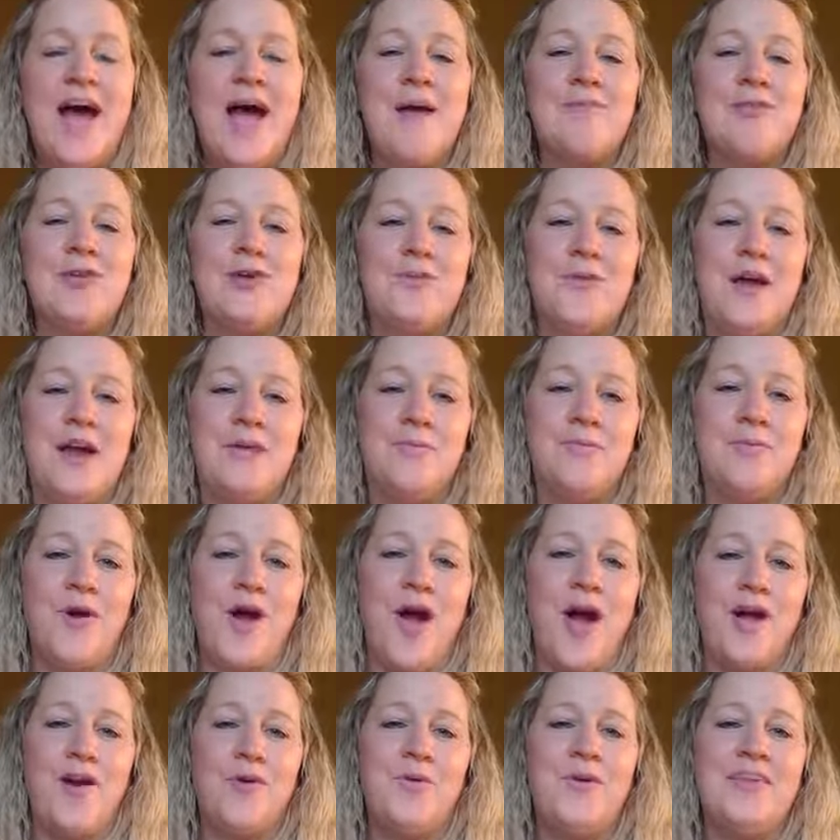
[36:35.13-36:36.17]
I'm Lorraine
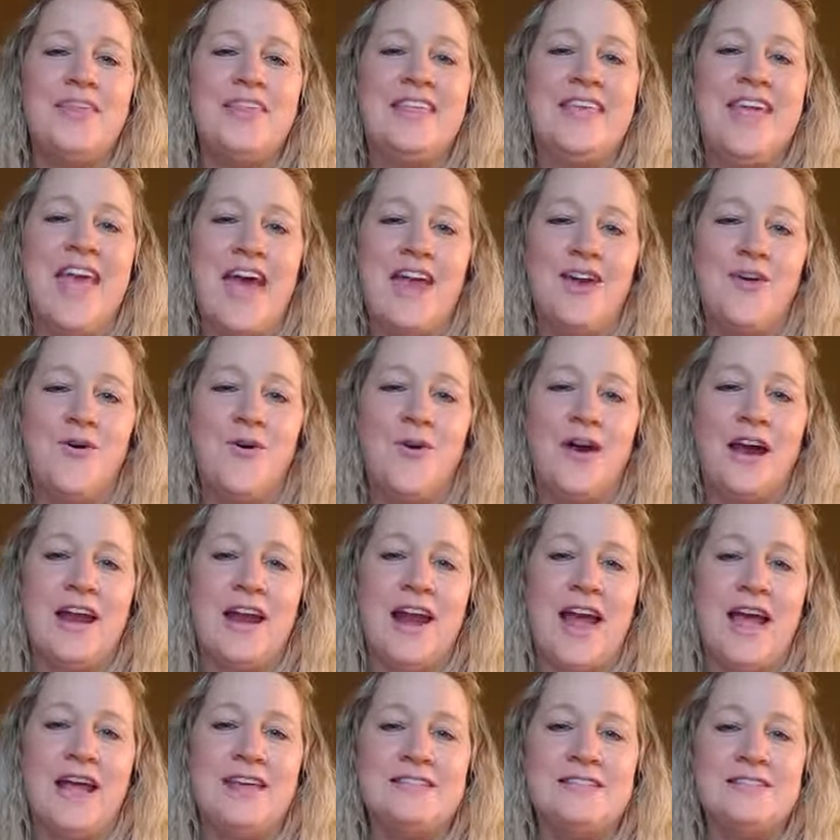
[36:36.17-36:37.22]
Brock with Get
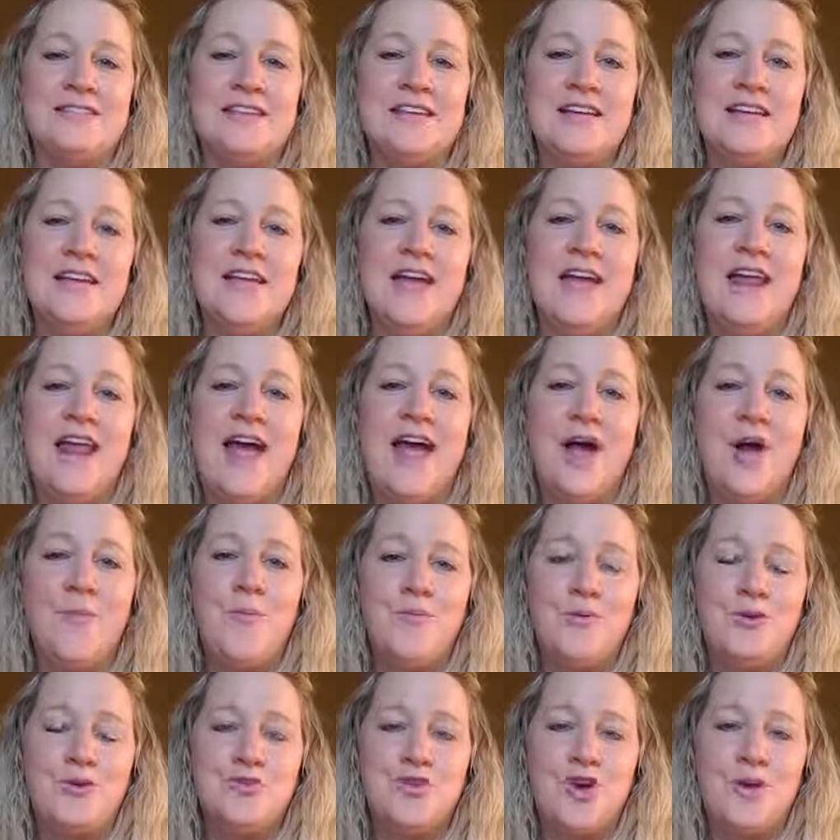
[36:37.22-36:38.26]
Organized, and I
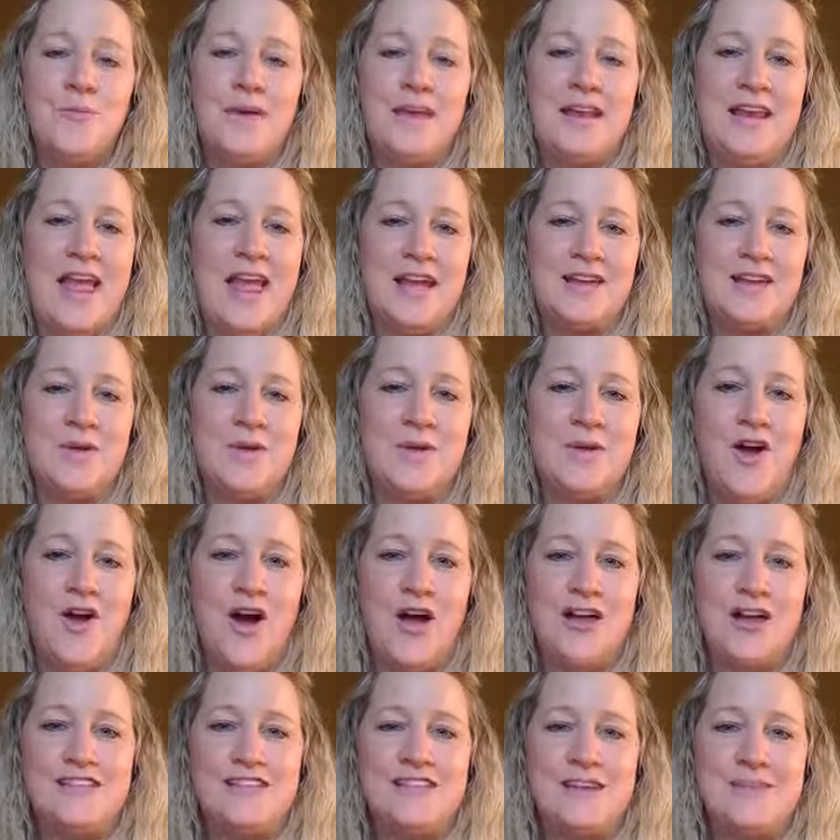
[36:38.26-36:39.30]
hope you'll join me next week
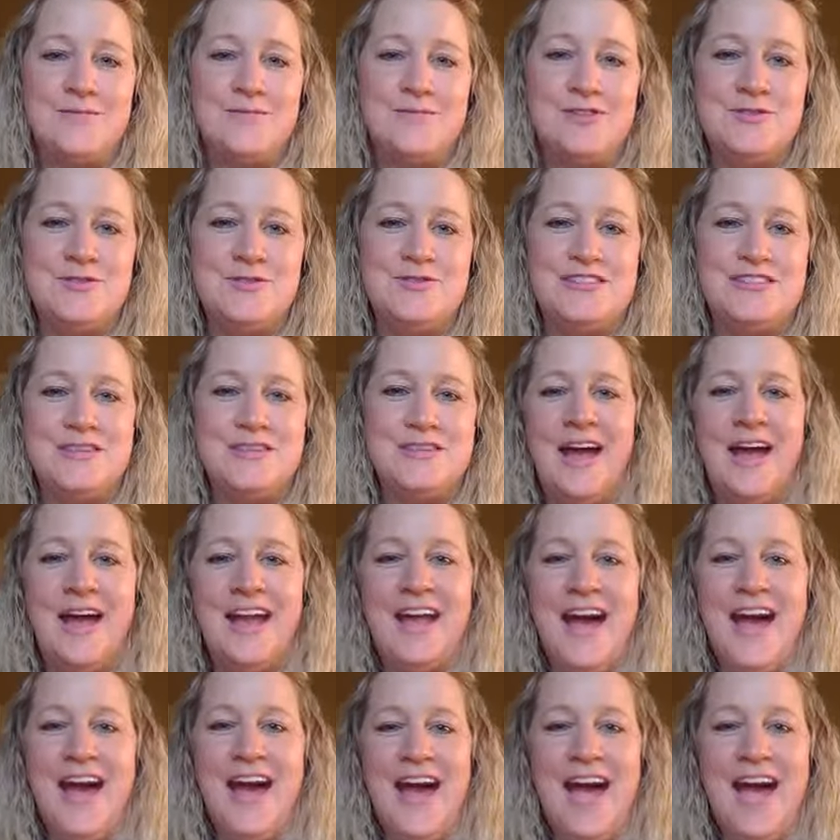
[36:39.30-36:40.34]
on Tip Tuesday. Bye,
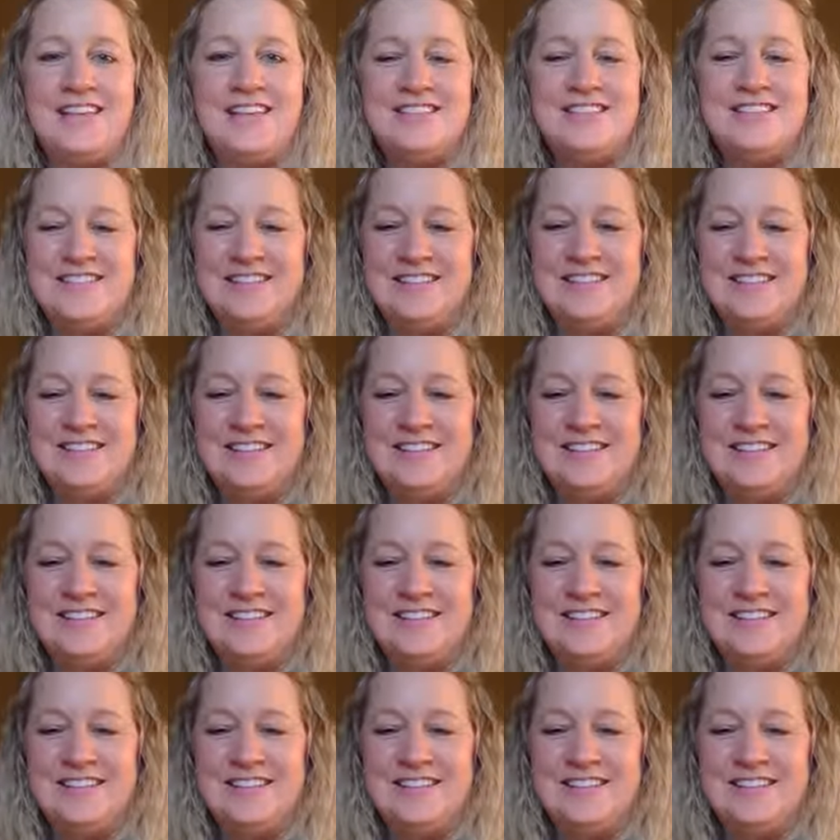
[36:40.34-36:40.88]
guys.